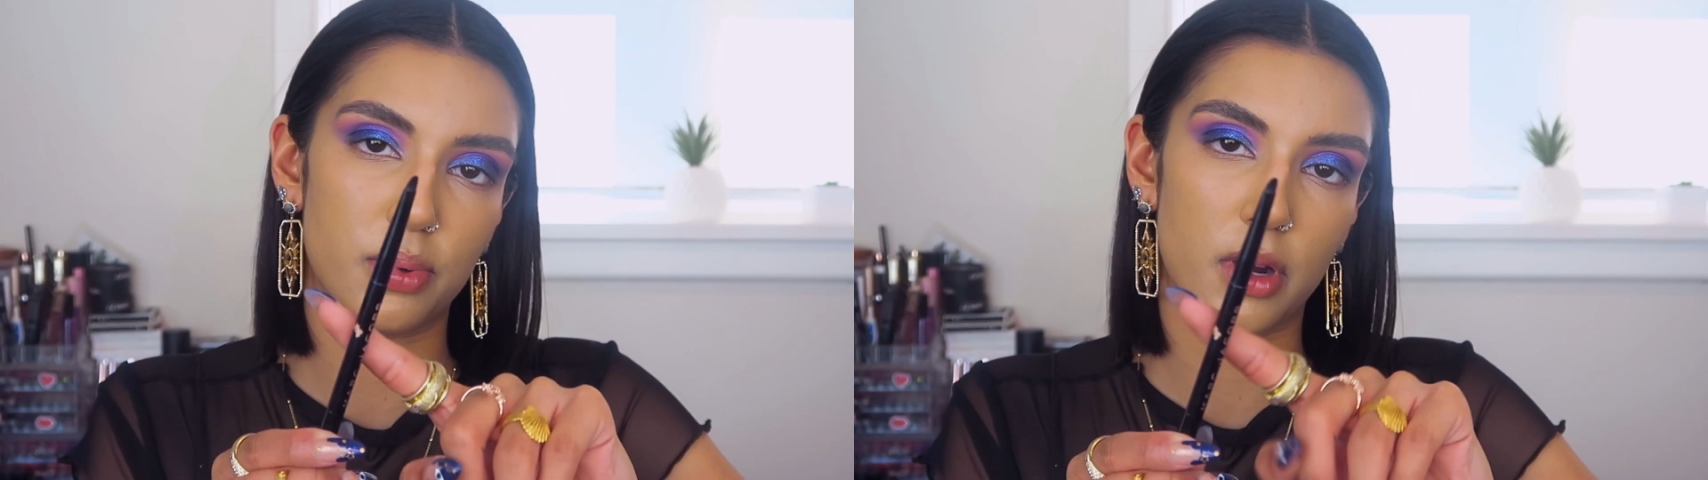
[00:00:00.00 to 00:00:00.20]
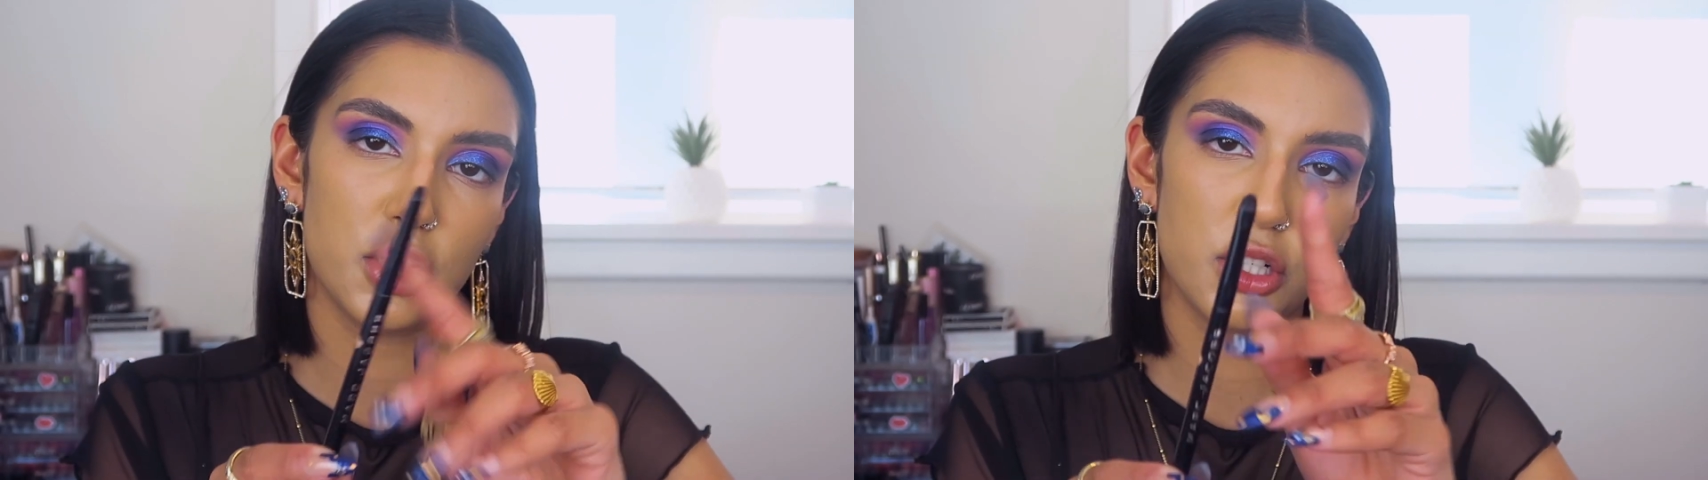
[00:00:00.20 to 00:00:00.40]

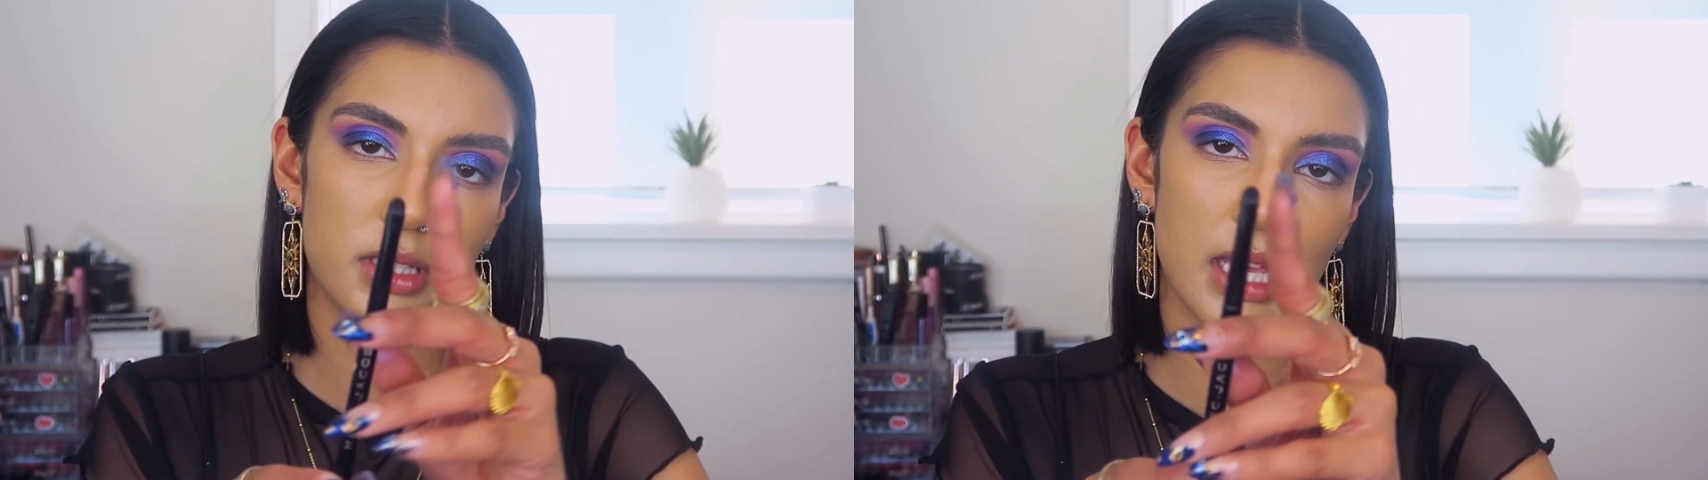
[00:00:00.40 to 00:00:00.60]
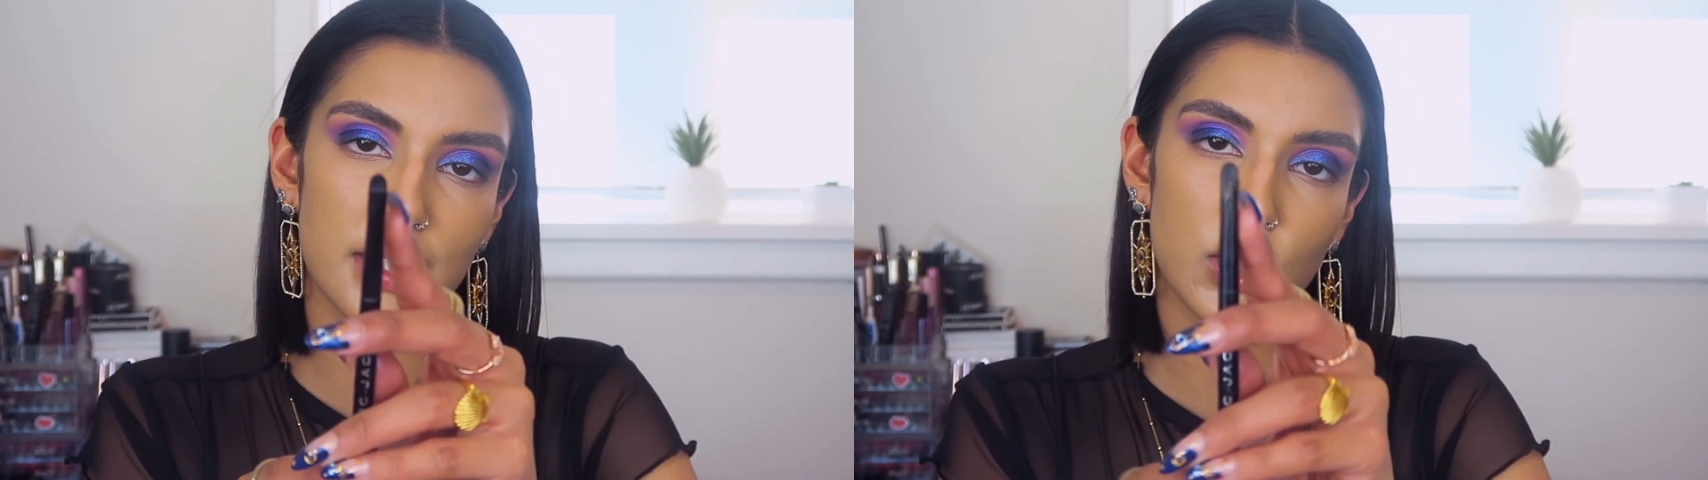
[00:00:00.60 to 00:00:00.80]
brush
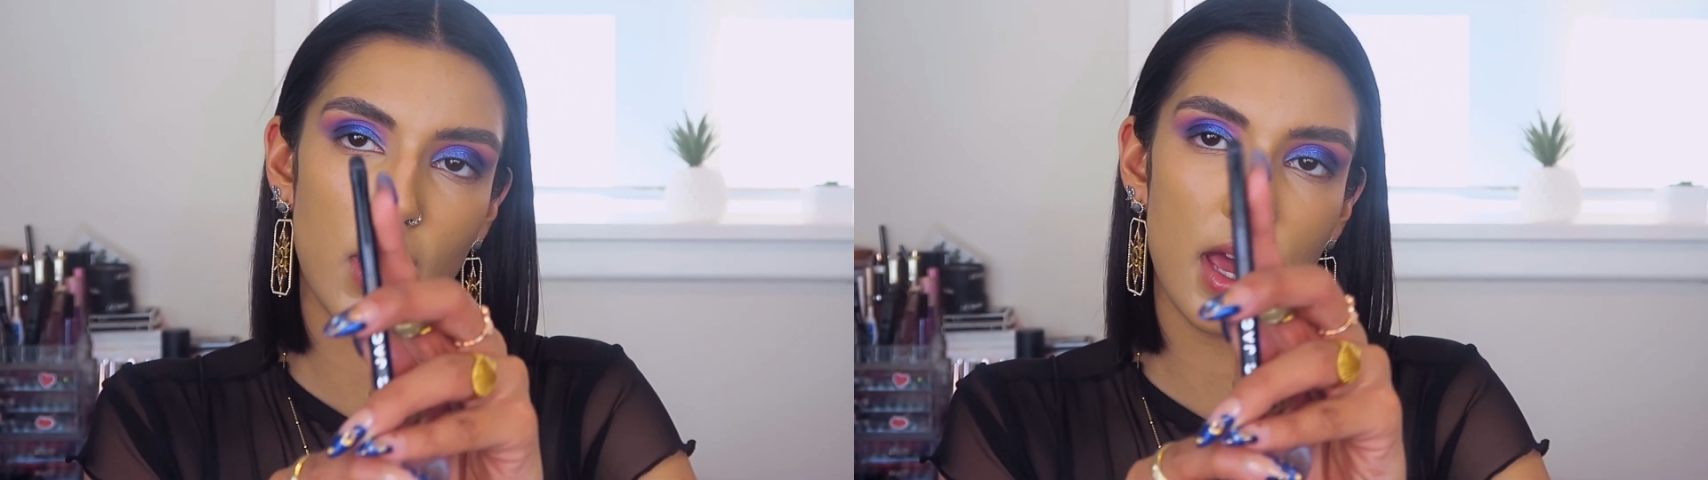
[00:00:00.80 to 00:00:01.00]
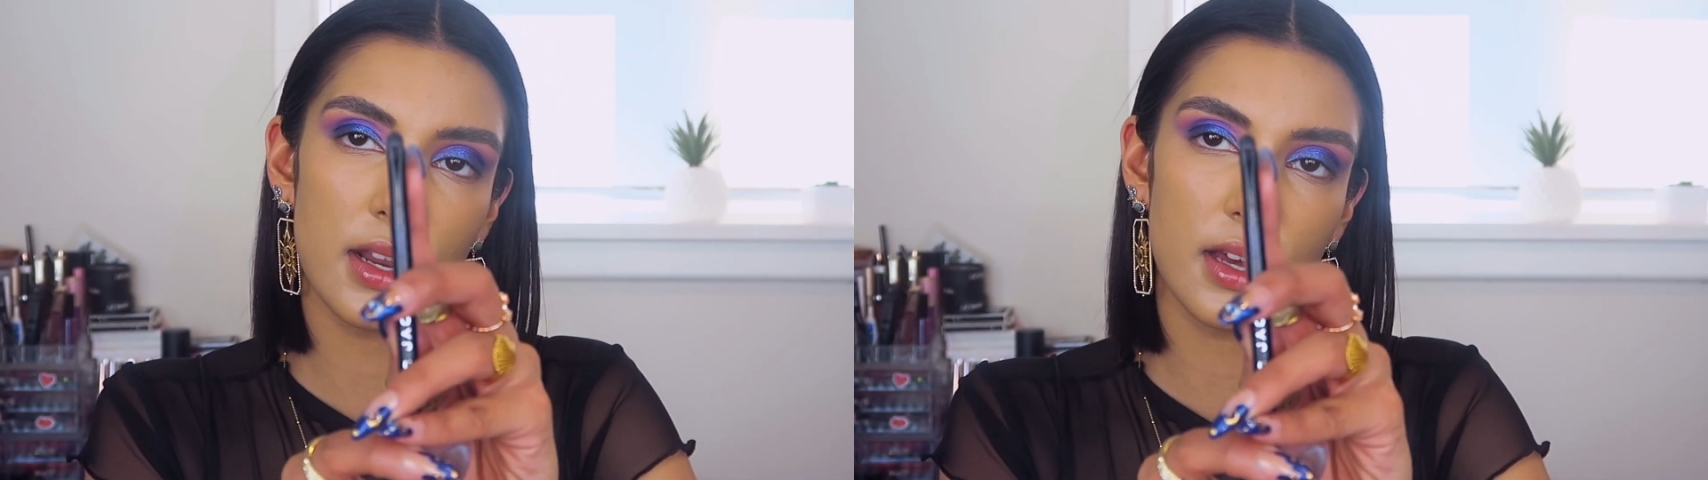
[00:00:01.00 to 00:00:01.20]
because it has
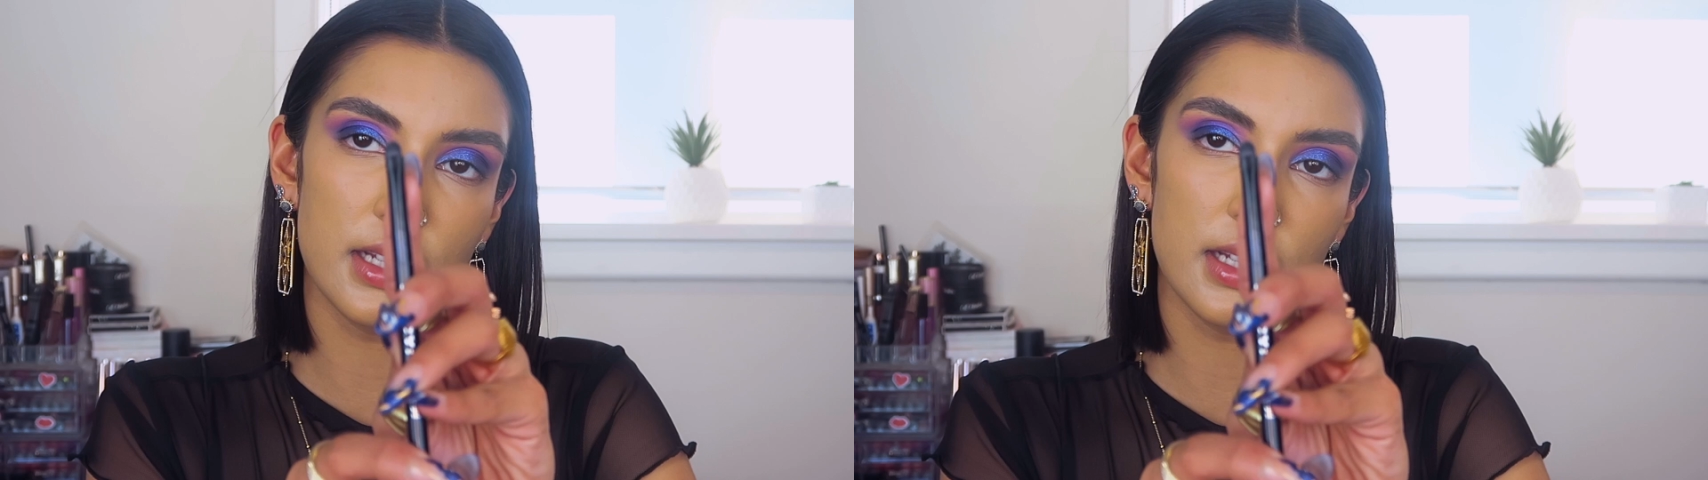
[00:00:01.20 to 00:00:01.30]
quite